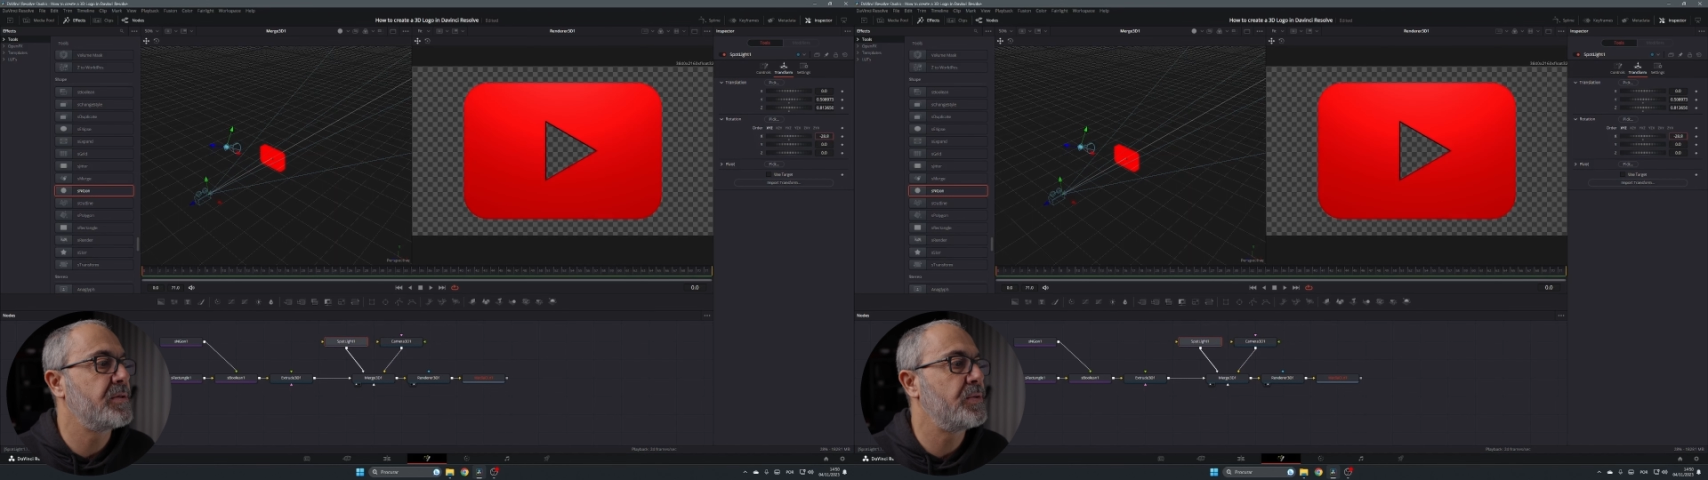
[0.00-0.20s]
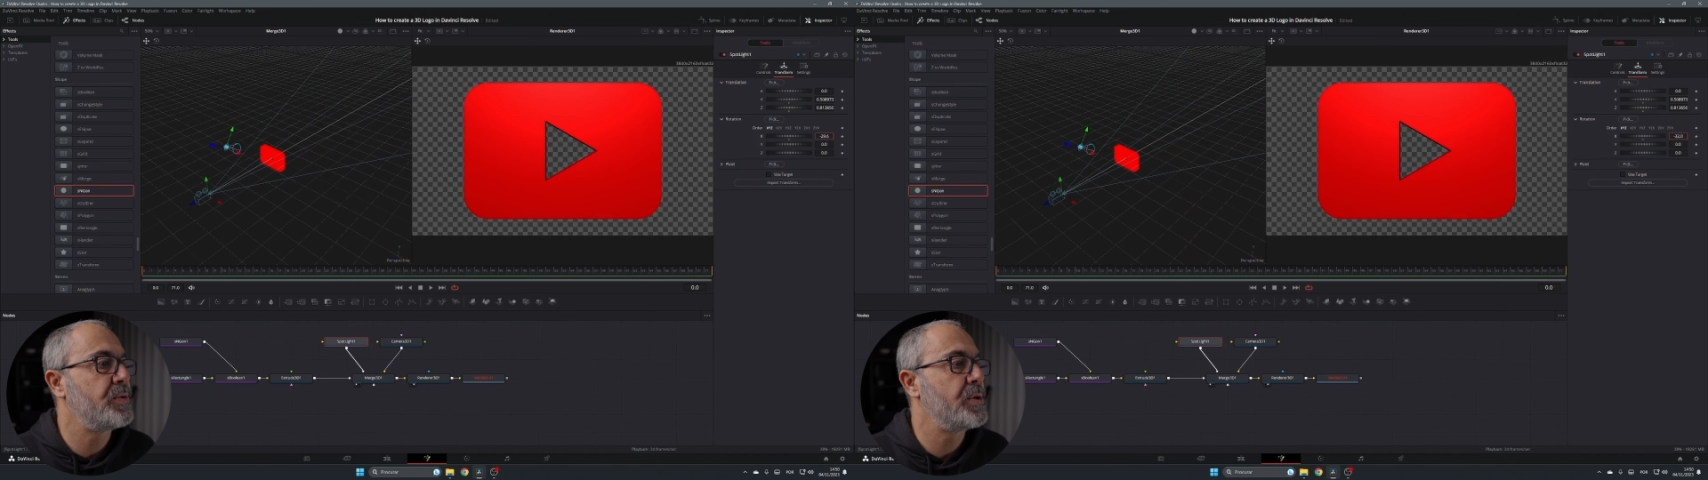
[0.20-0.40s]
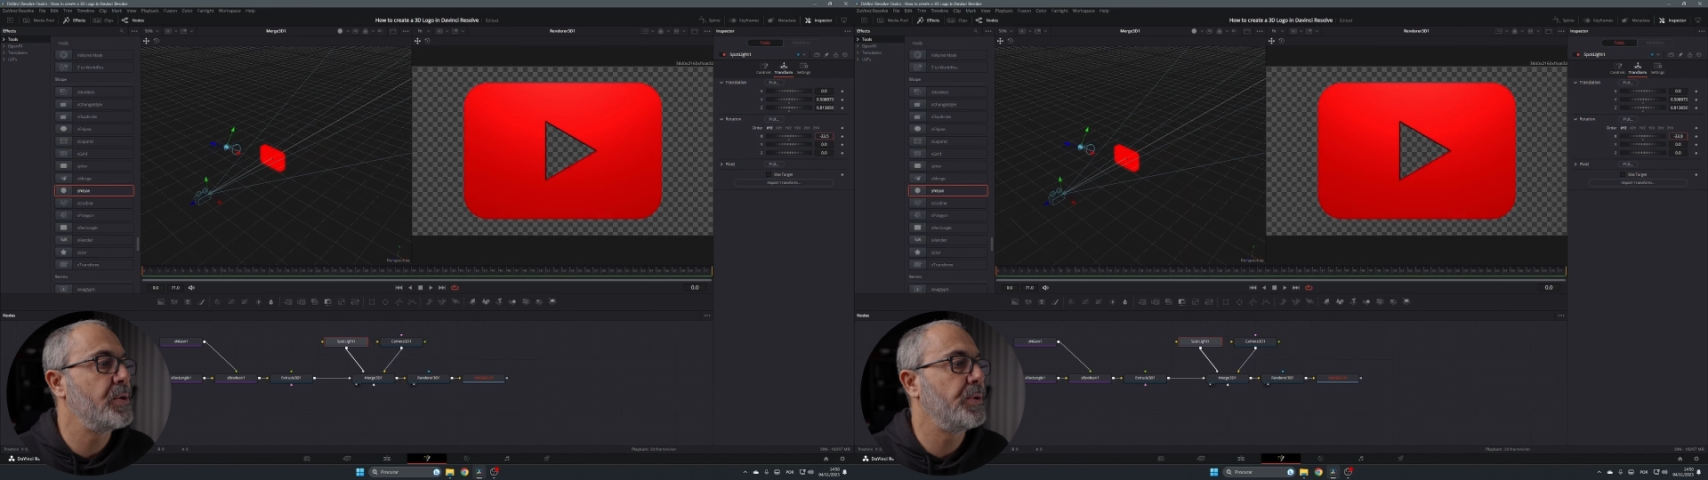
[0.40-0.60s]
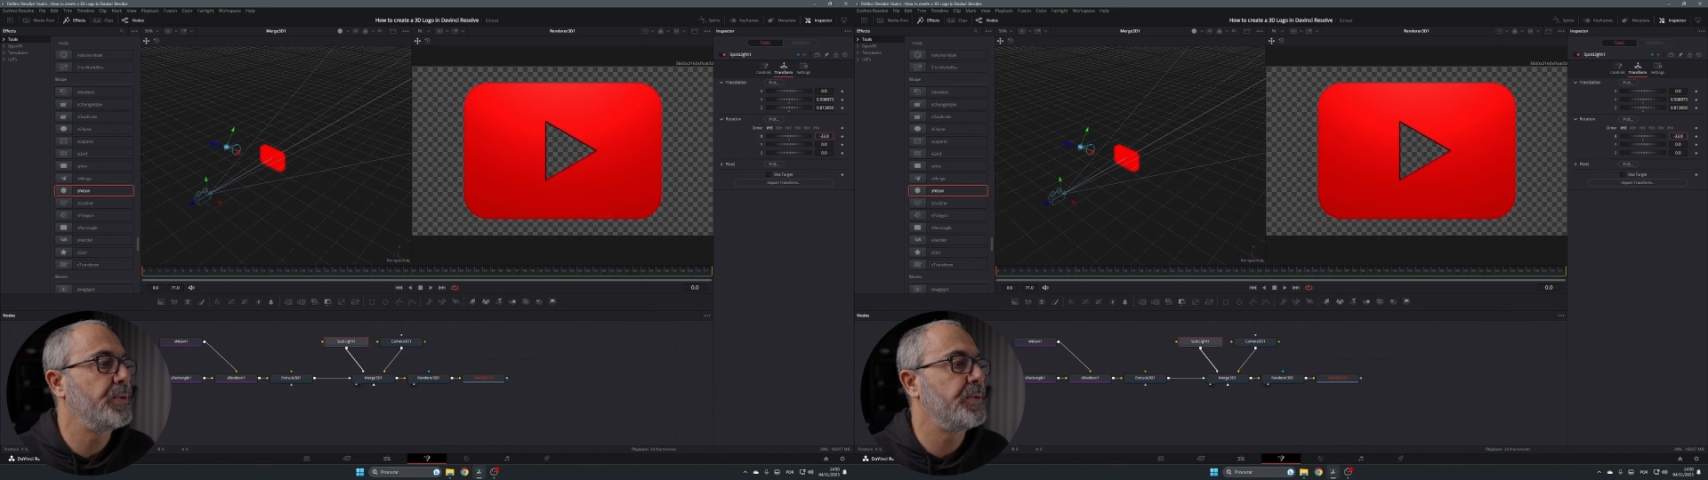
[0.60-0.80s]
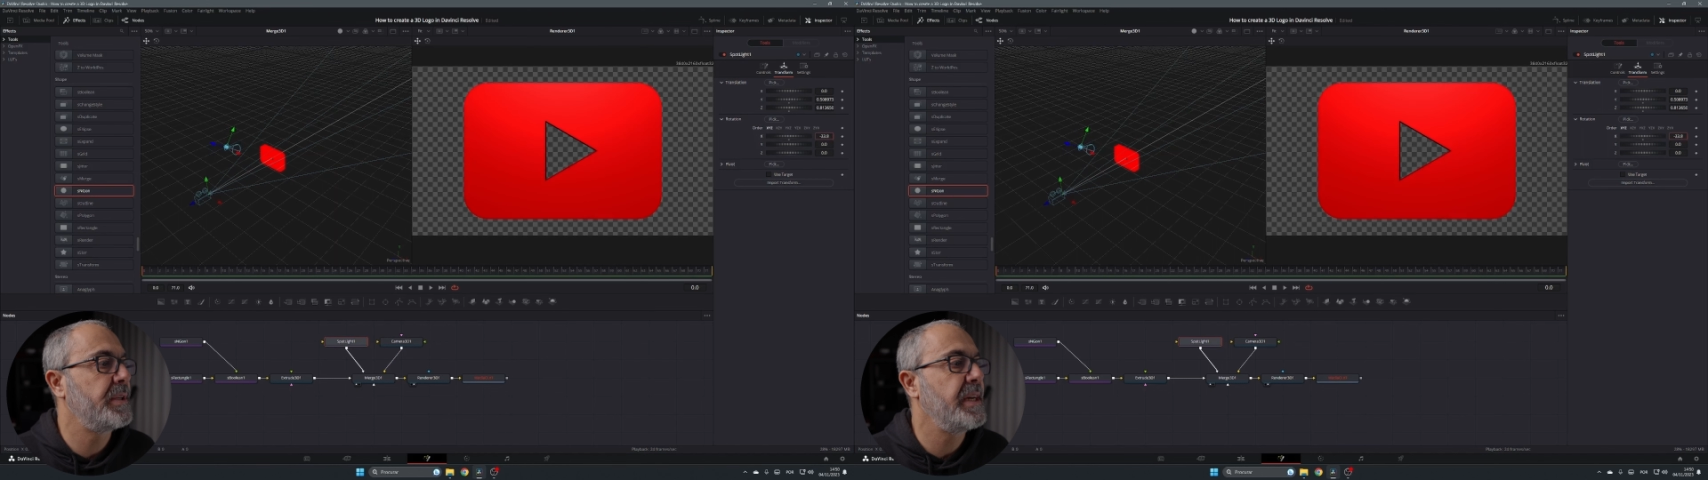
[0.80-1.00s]

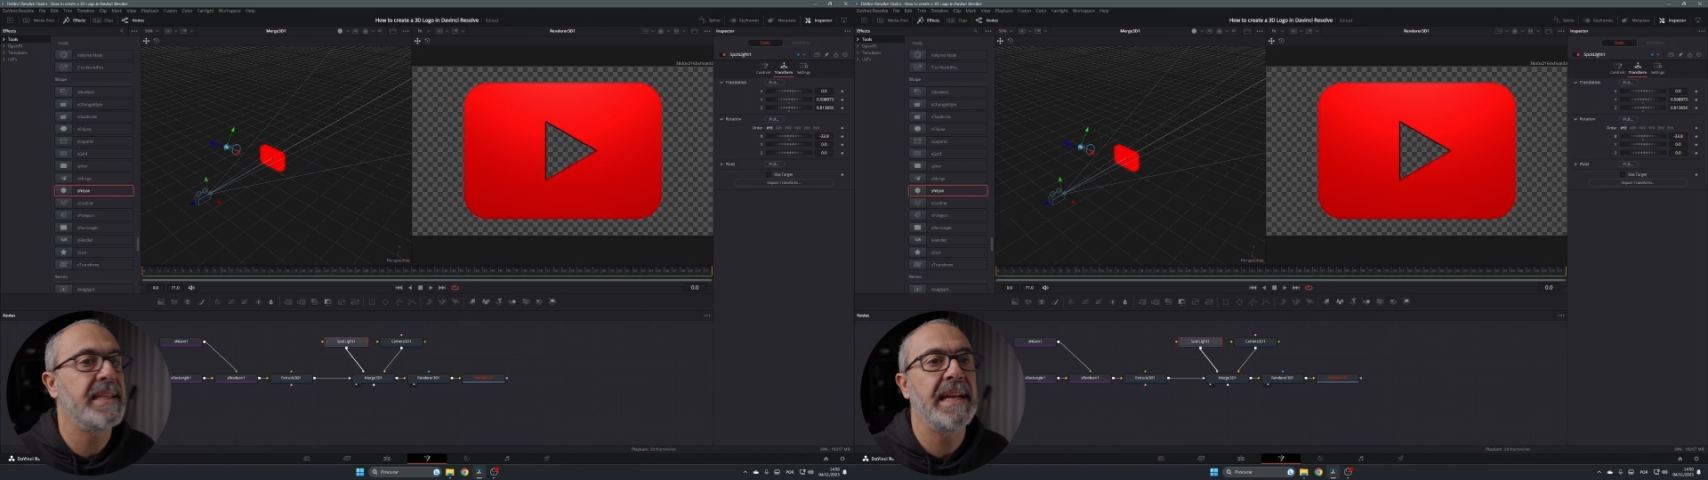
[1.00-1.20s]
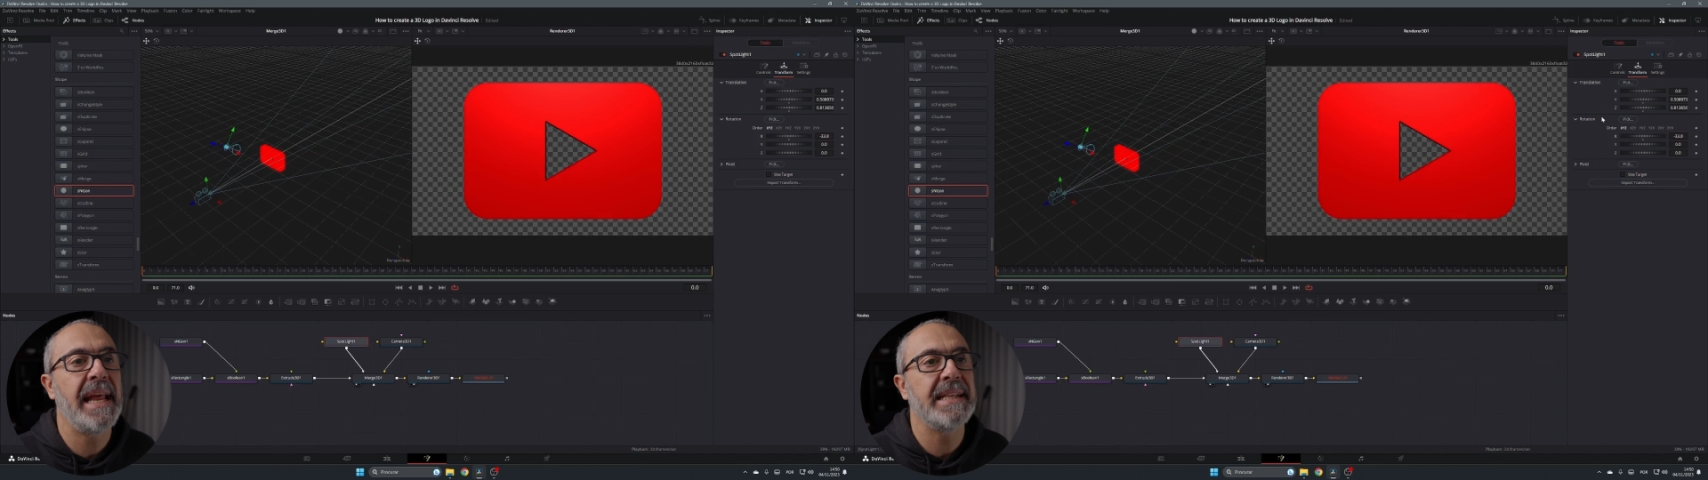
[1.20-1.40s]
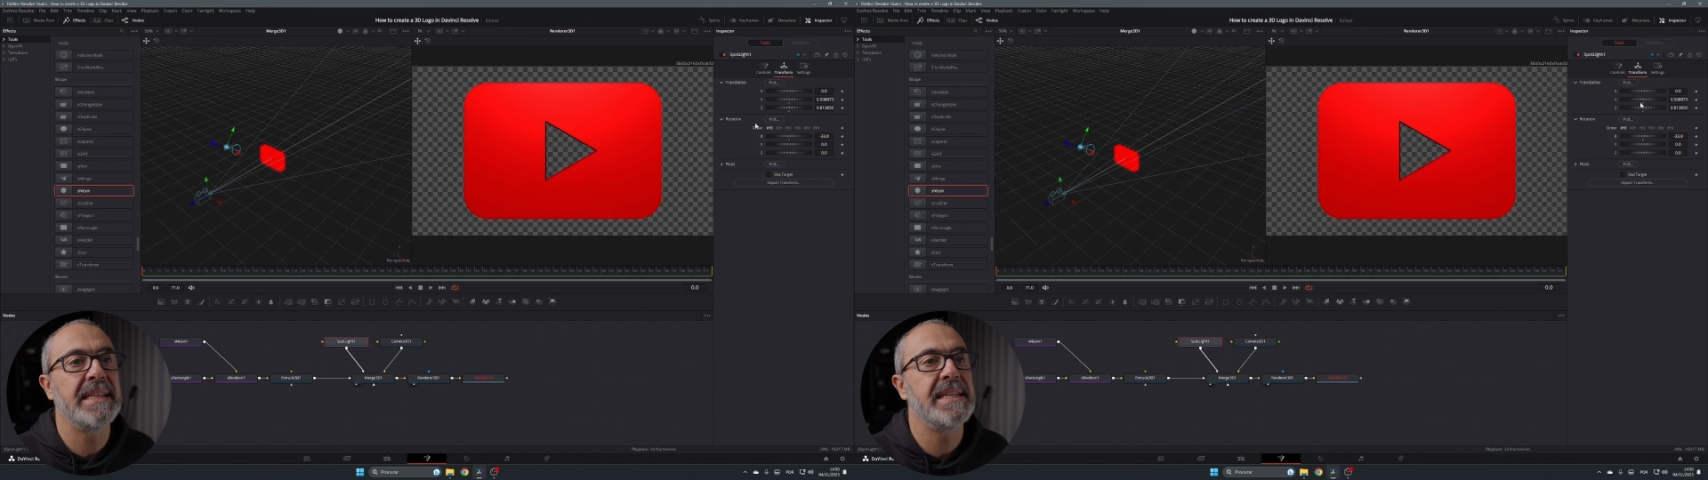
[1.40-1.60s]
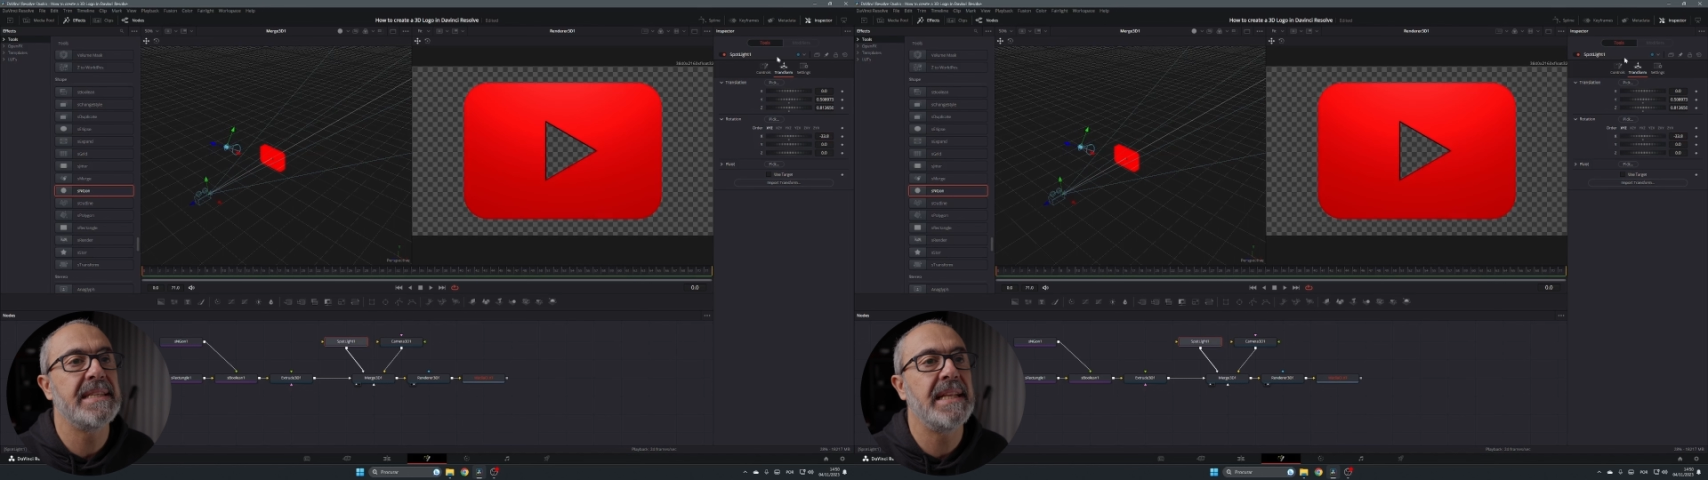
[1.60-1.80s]
rotating like this.